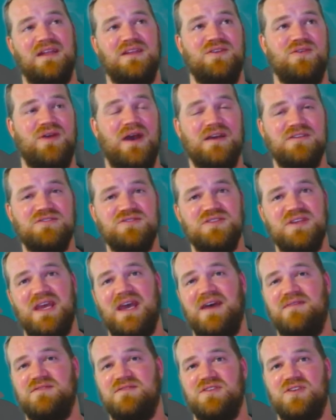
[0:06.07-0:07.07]
You actually
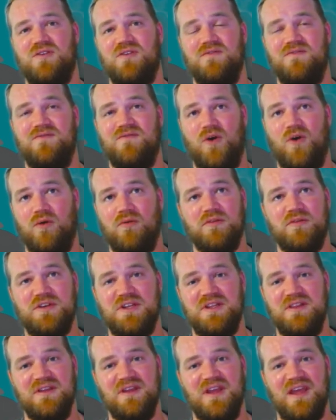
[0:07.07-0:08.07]
have to go forward
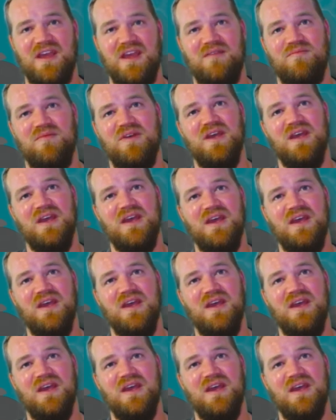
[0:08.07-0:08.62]
in the game